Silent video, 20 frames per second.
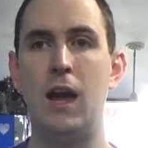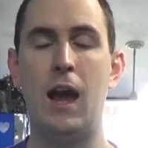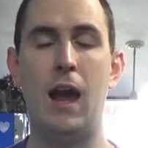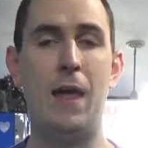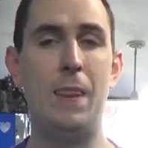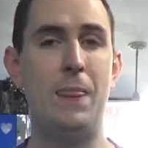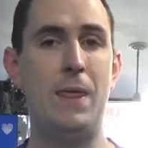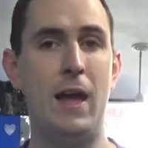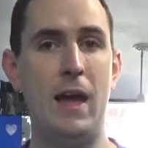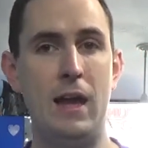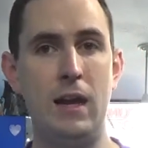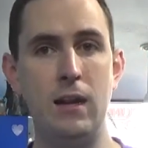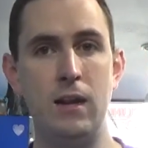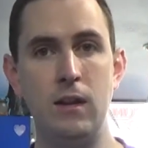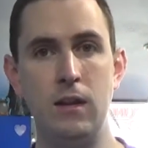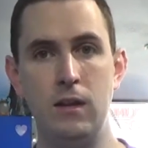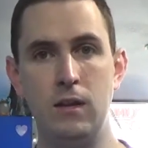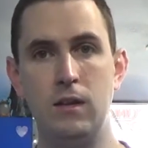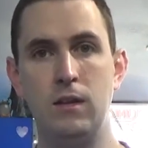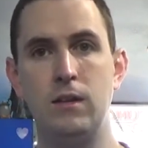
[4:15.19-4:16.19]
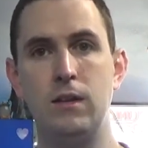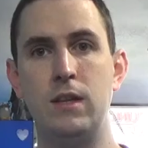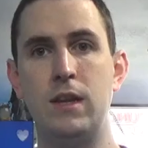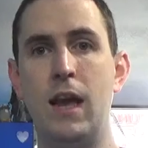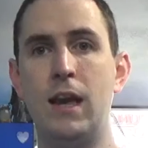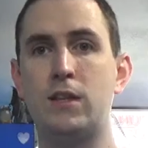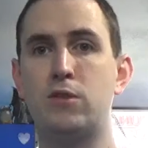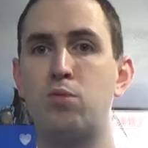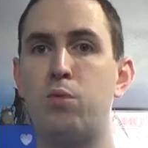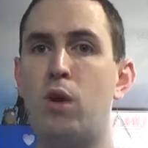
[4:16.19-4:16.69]
And then the
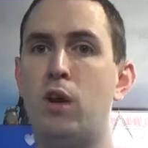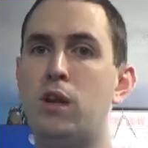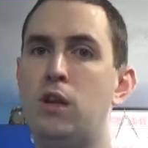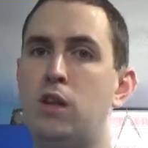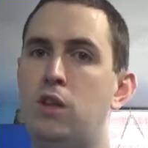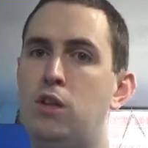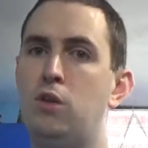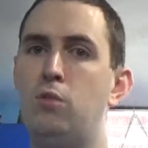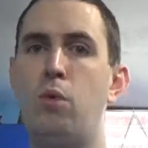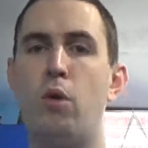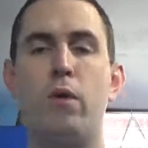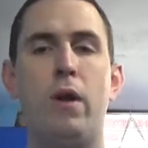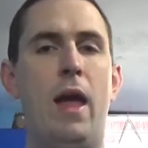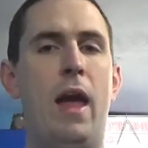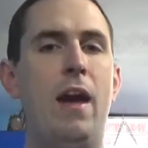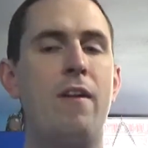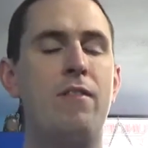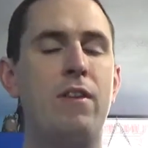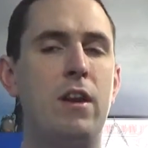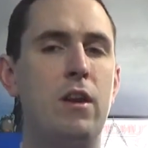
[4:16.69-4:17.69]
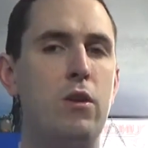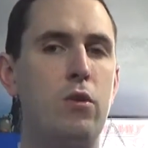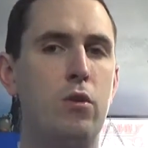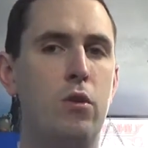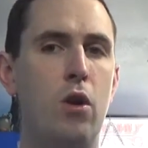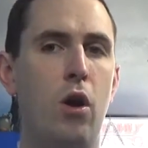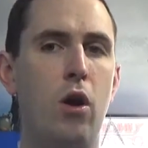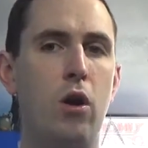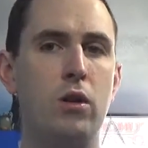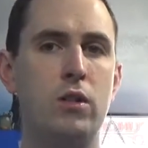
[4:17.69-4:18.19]
next one, you won't have any new
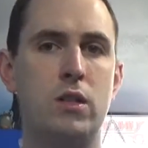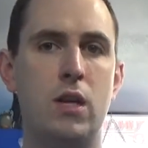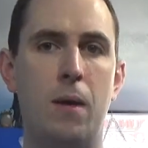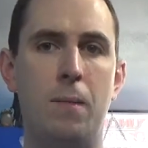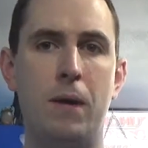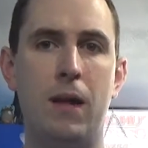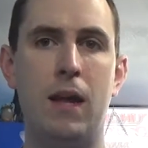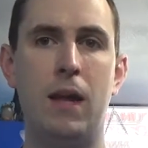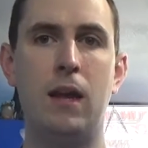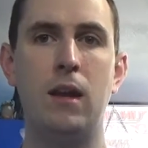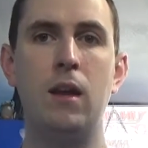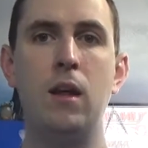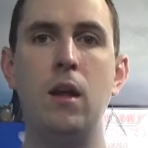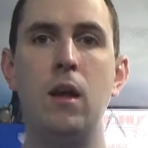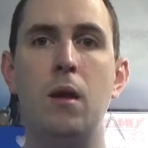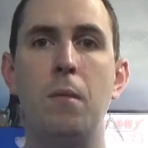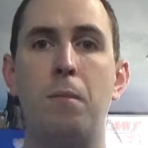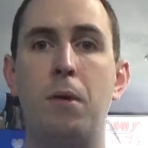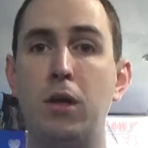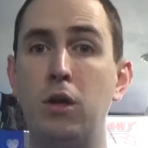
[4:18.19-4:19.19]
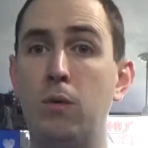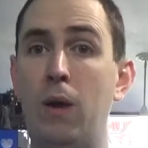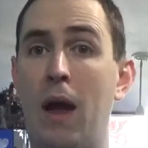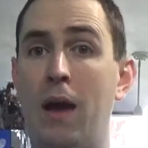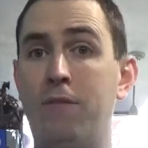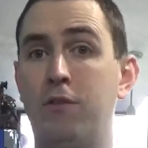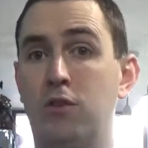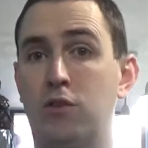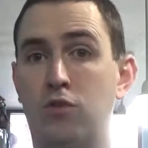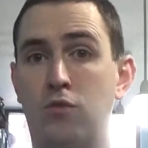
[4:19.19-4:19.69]
cards coming in, but you
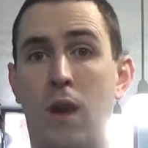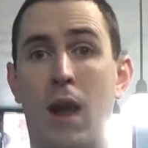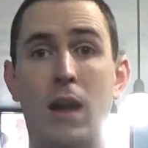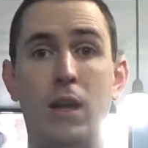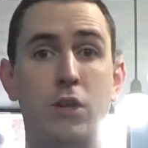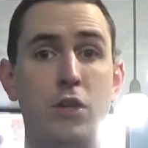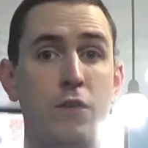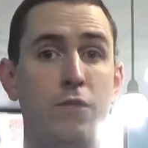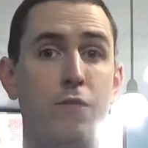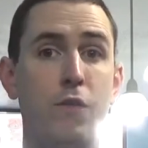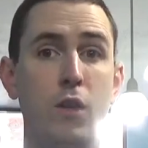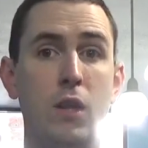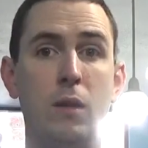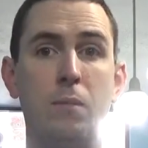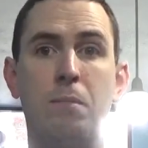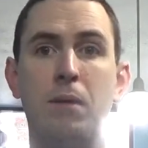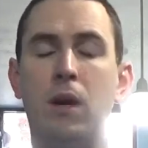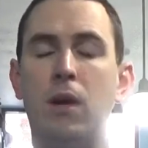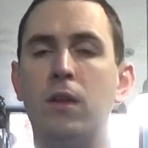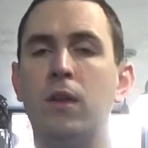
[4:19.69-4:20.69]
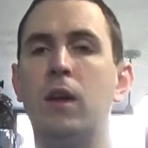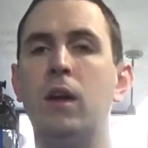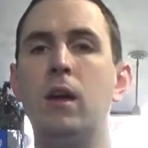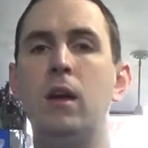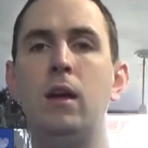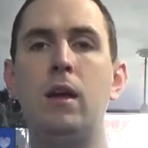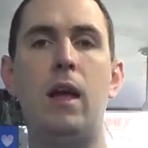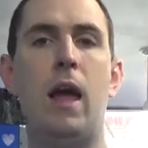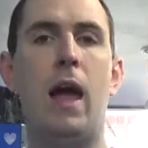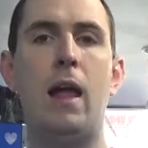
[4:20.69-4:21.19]
have your strategy fully built,
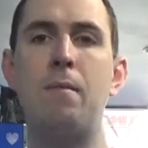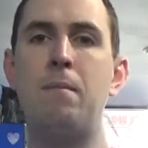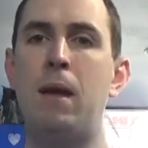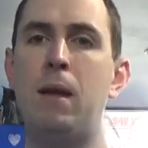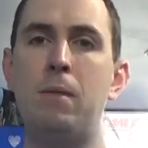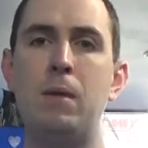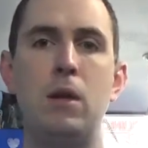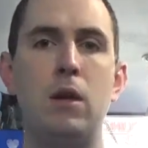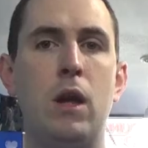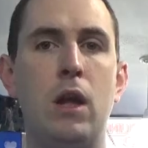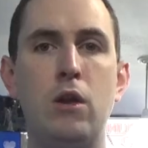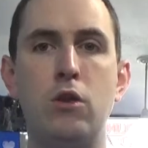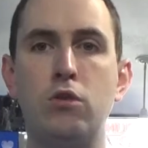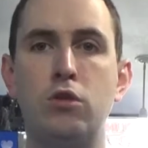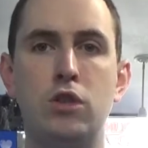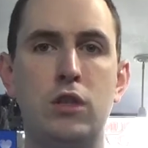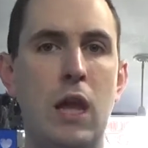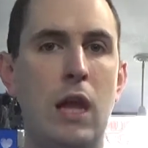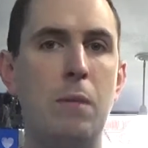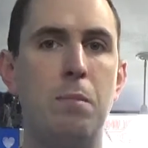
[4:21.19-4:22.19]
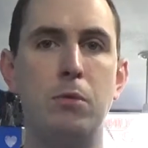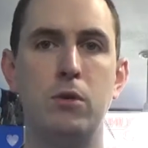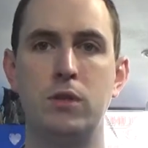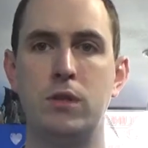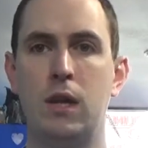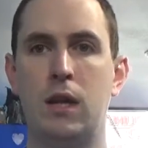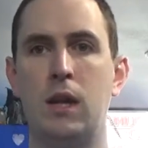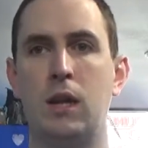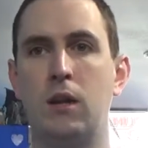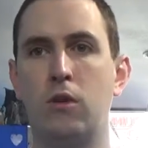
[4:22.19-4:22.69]
and maybe you get new staples
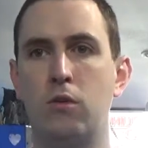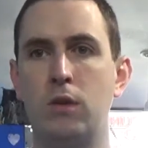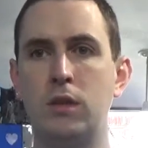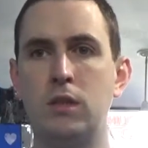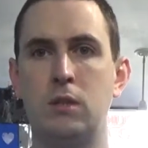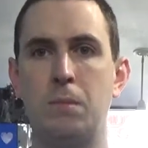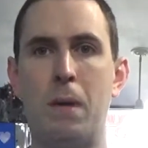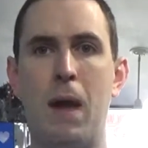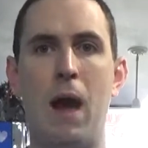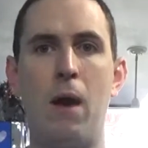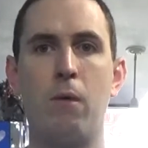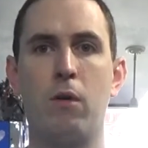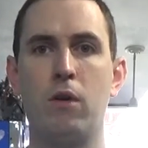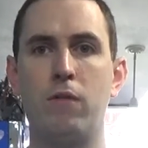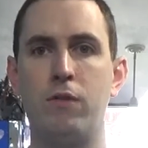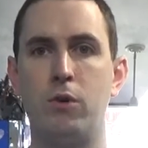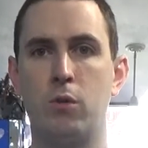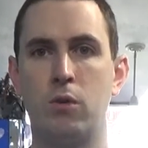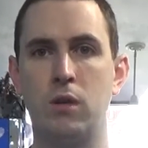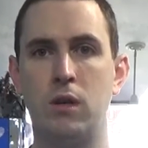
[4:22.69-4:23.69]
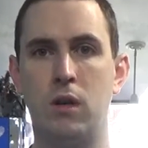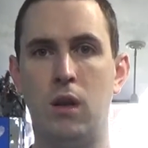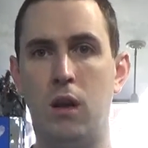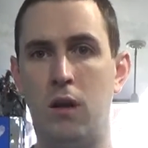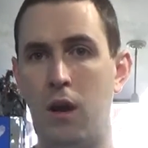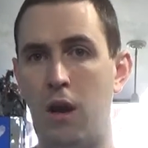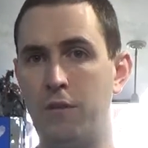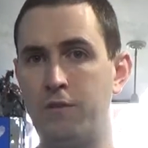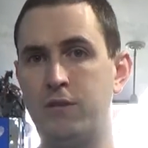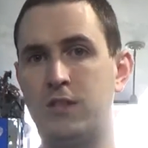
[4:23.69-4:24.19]
that can increase the power of your
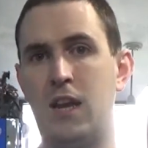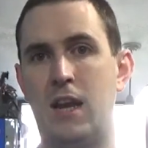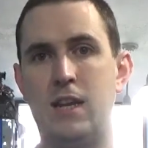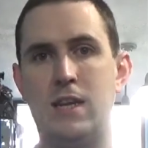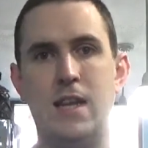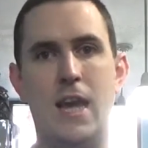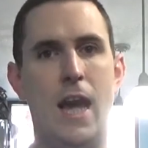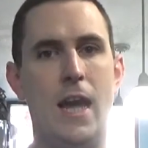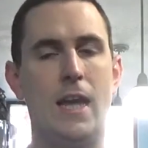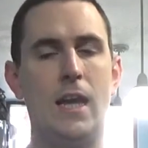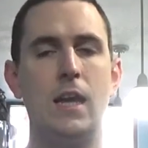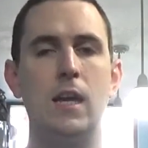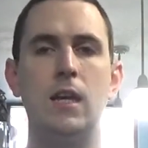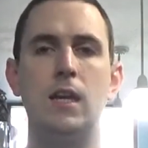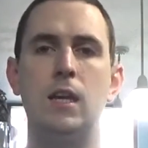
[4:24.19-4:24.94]
of said deck.